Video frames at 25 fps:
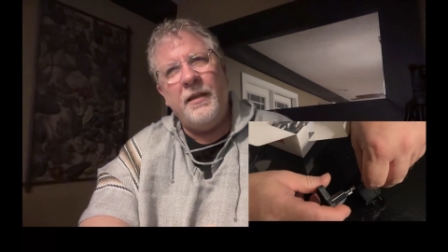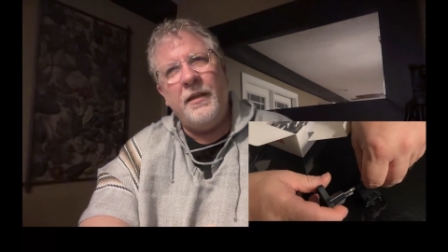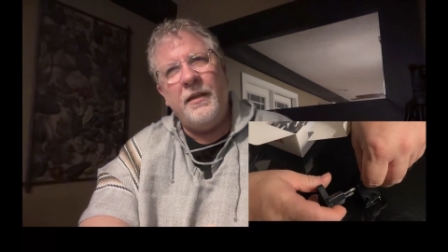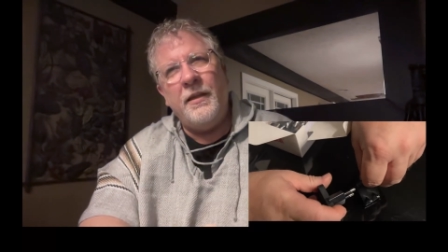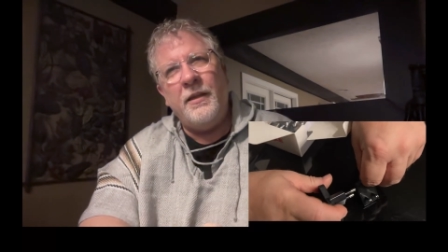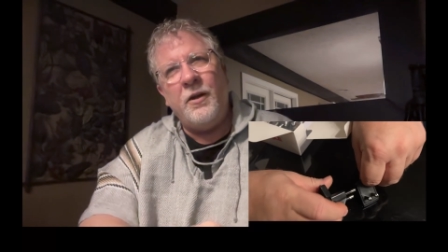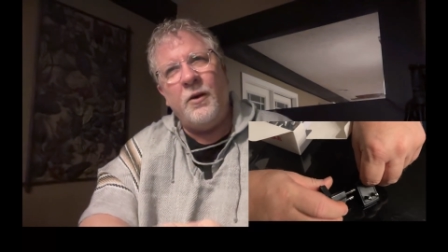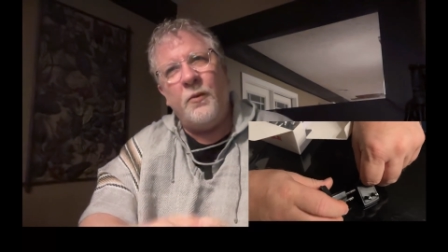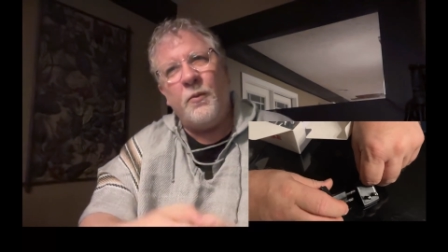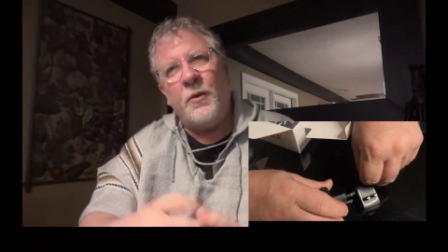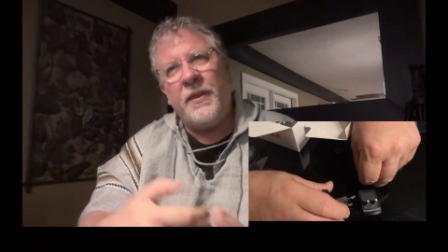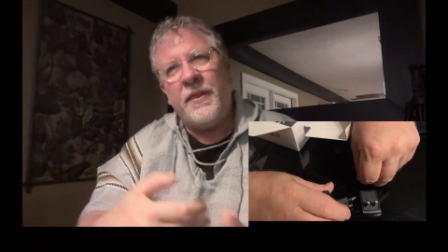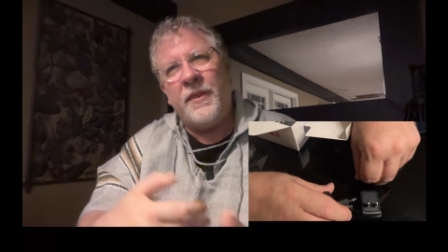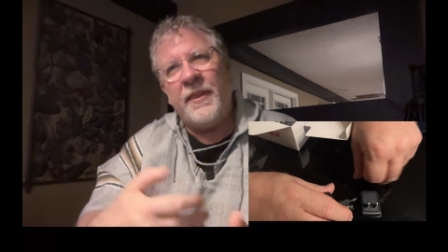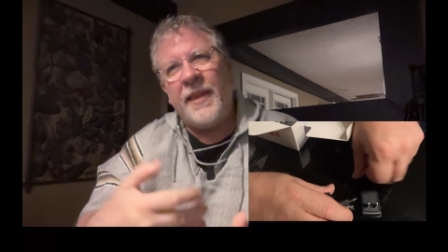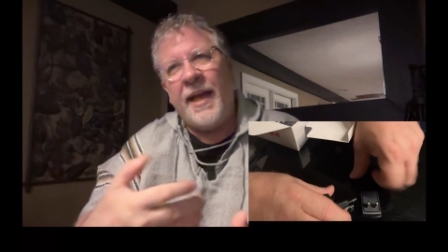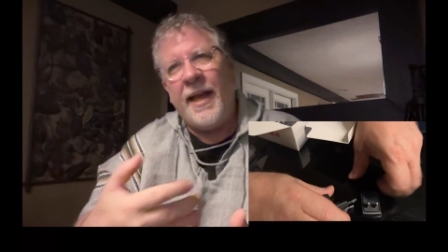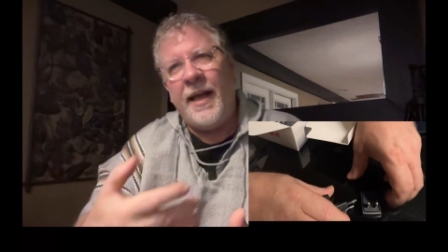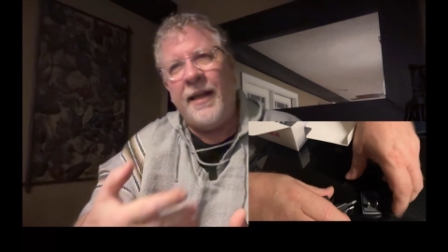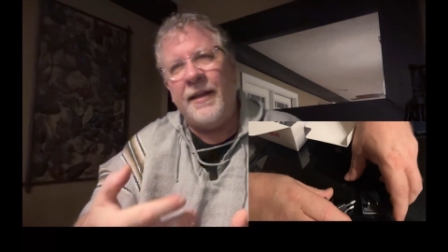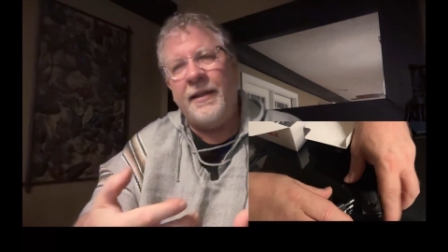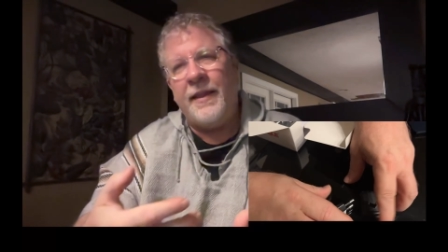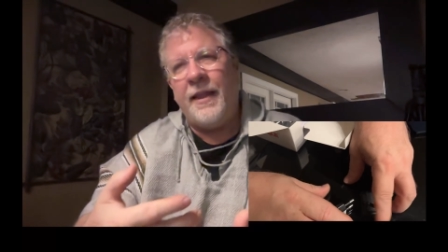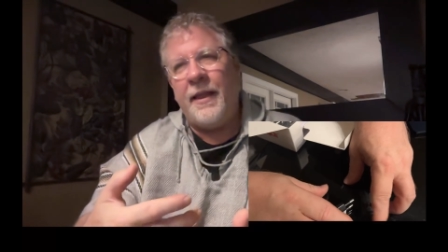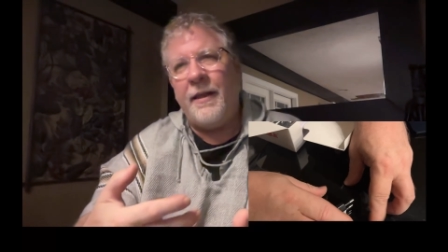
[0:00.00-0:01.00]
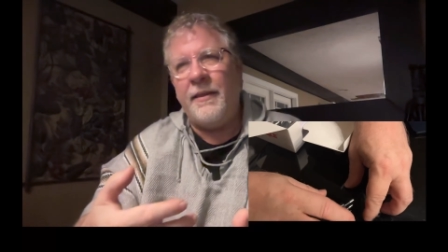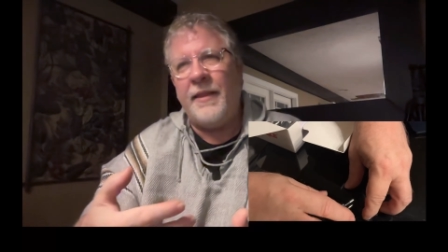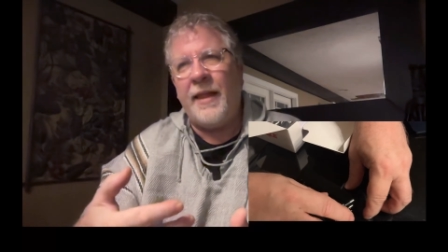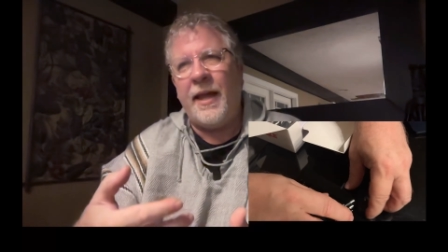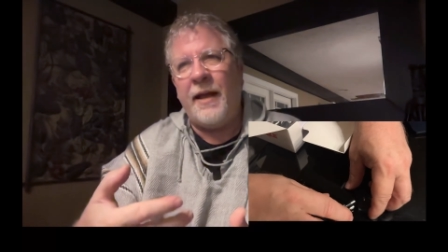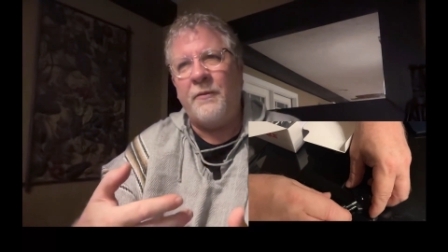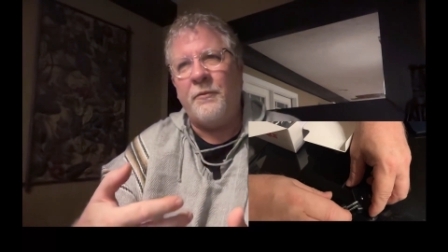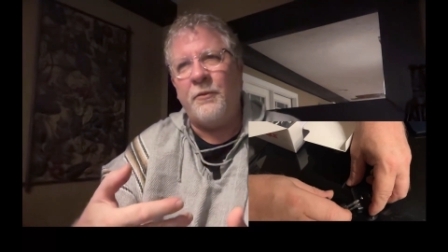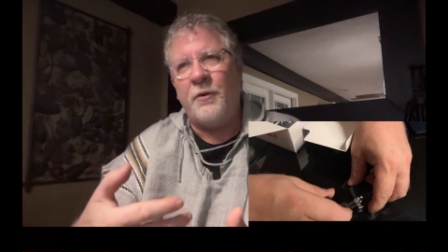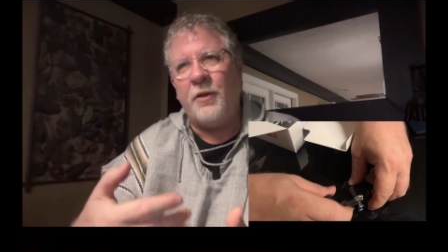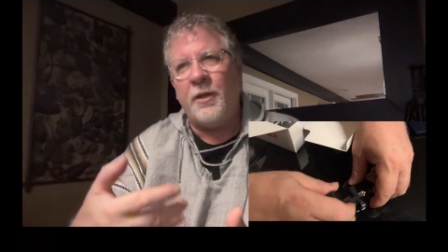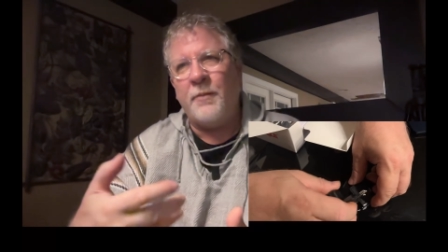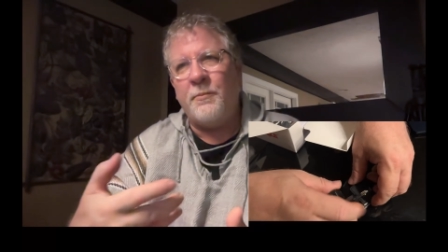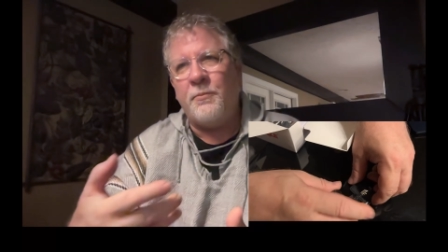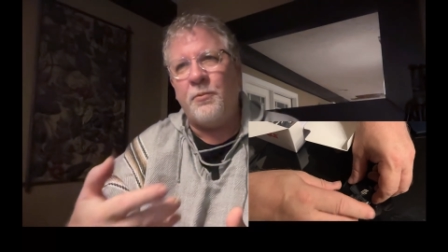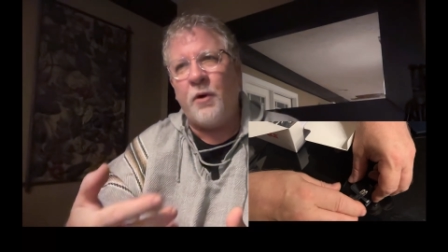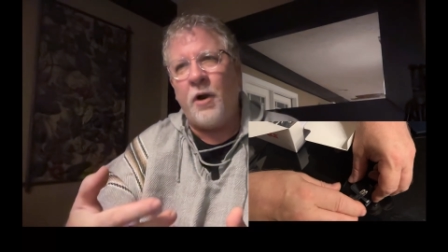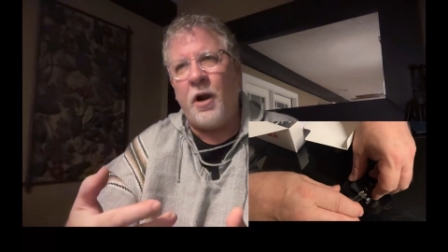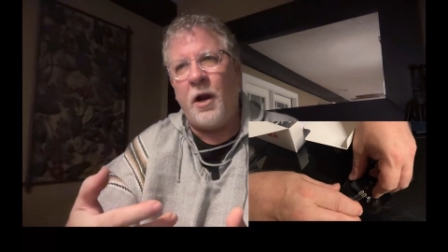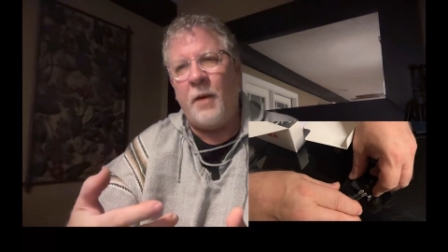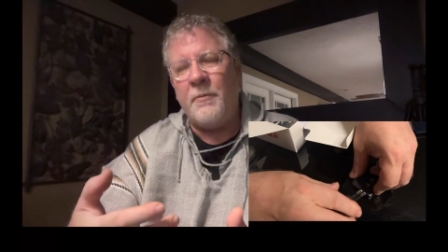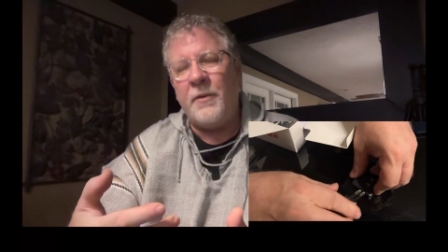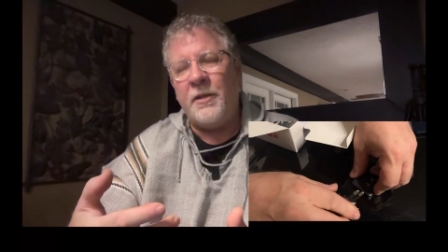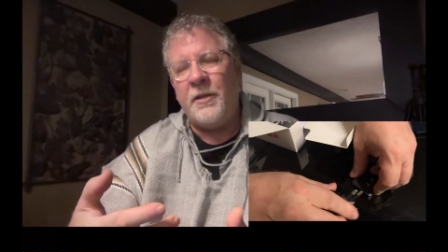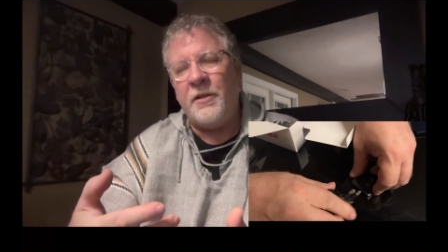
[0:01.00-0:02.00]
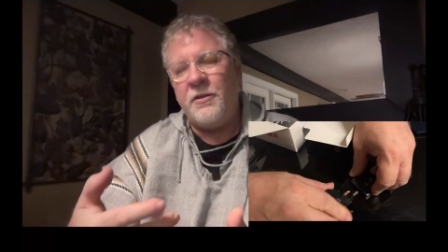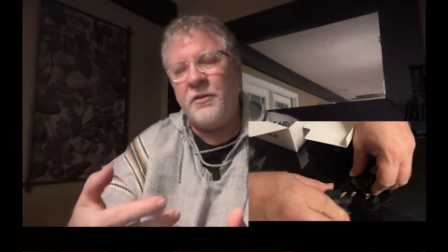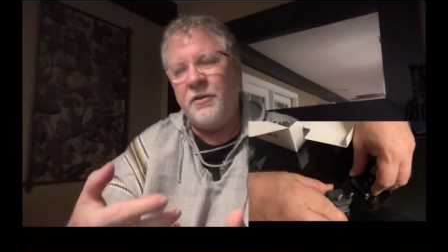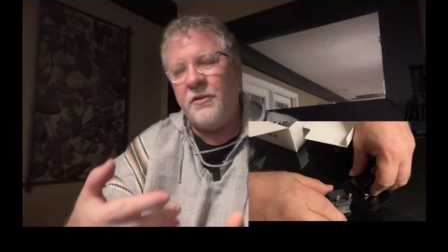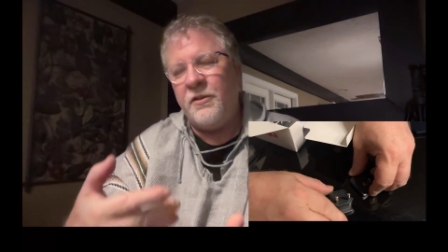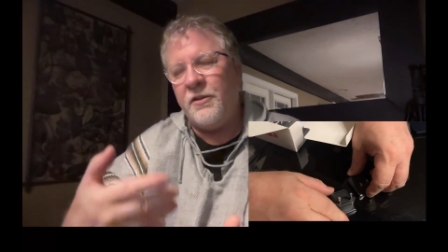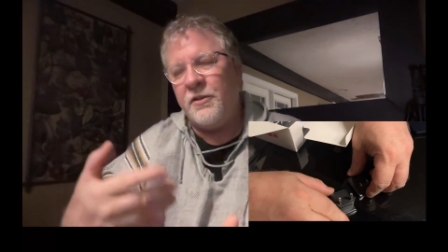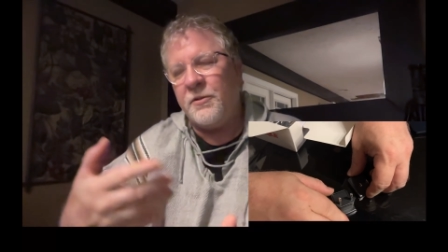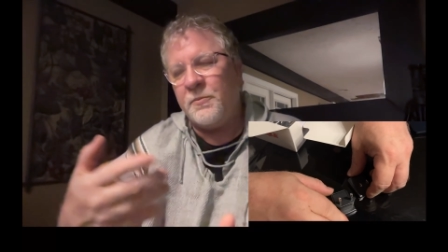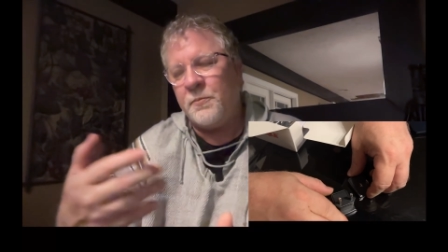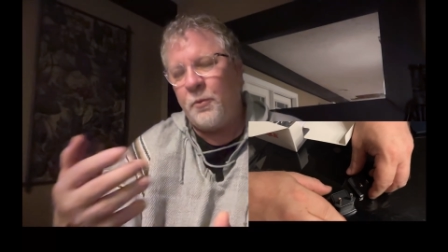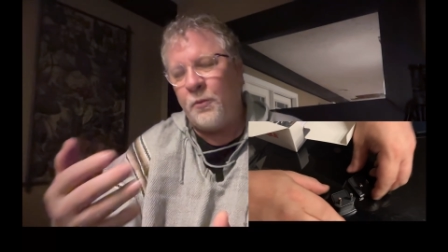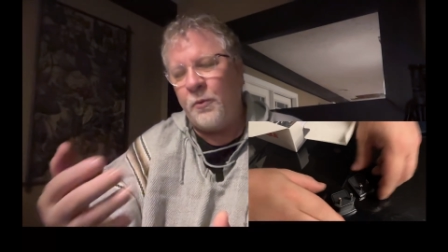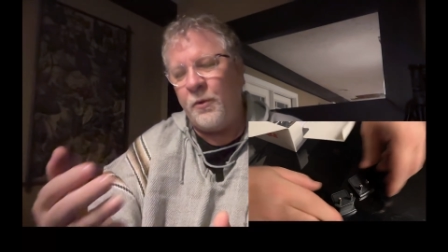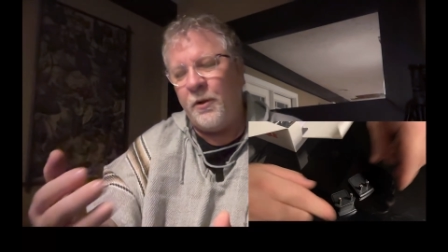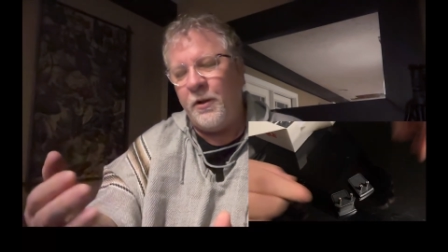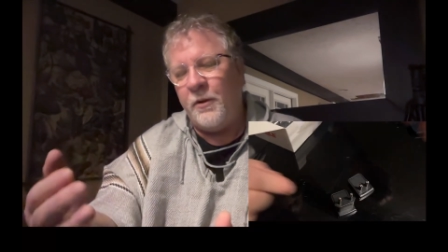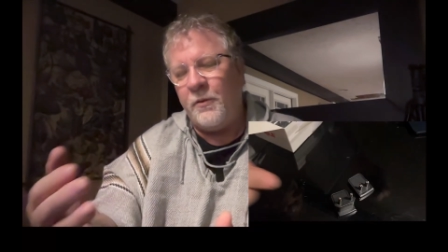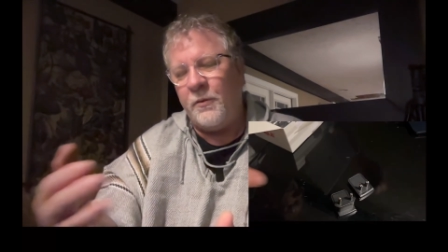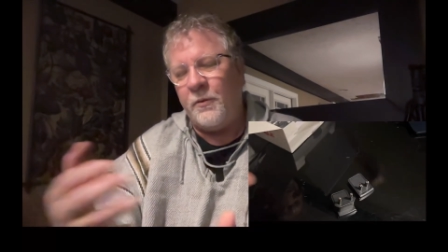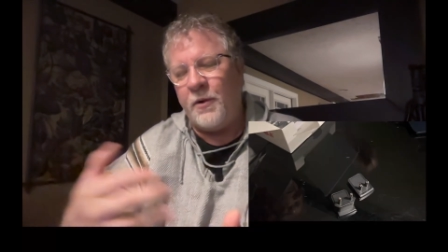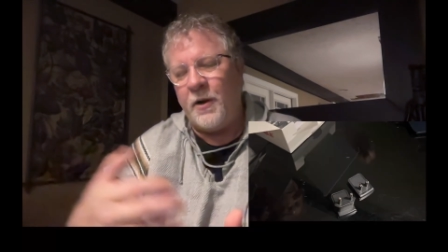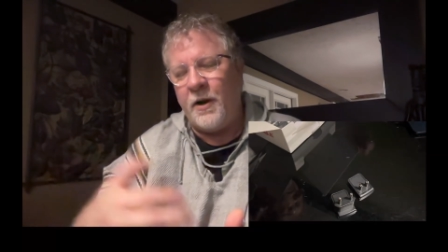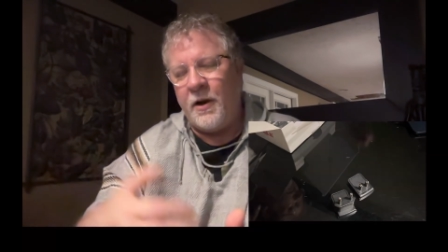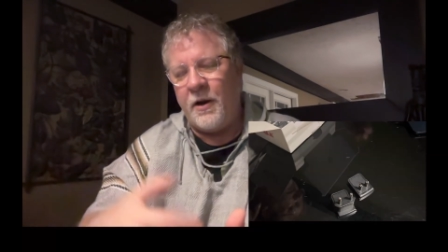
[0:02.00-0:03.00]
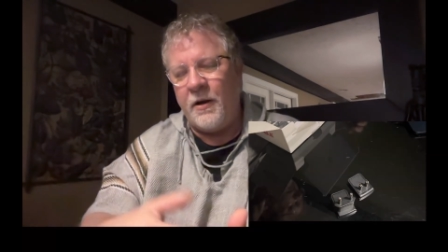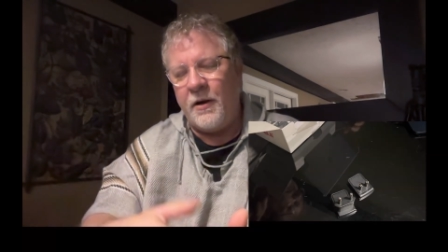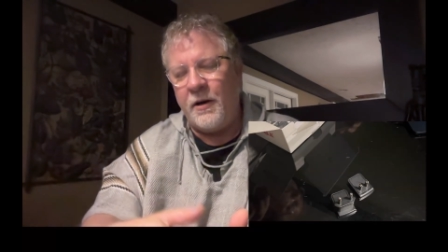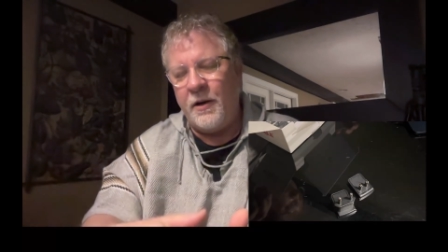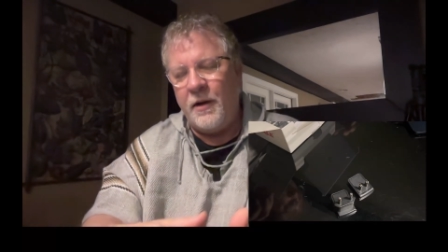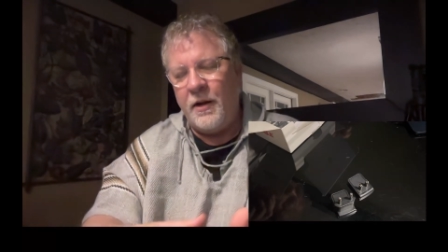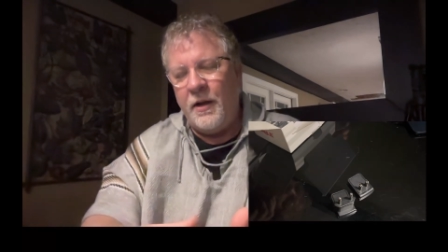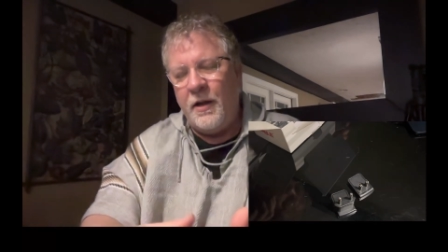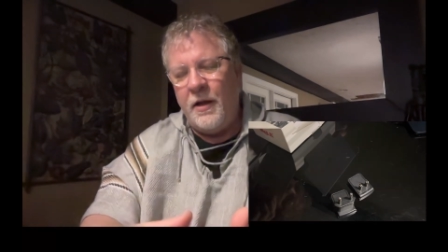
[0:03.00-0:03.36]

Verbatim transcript: You know, with that, that, that really brought me to this point where